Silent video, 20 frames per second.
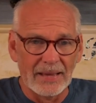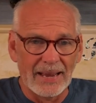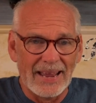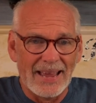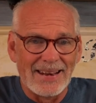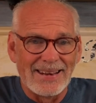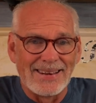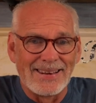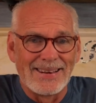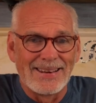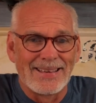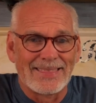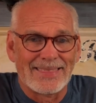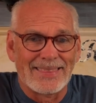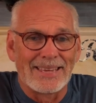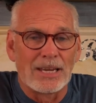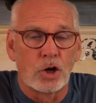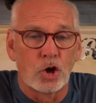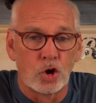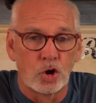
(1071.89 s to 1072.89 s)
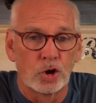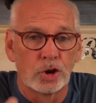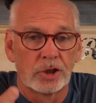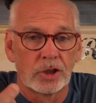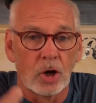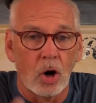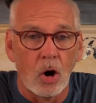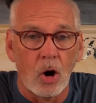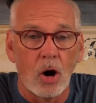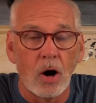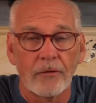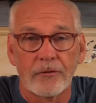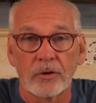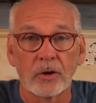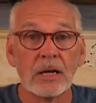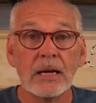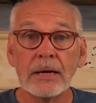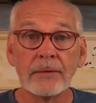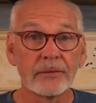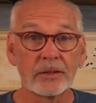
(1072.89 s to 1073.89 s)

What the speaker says: they had nothing good to offer.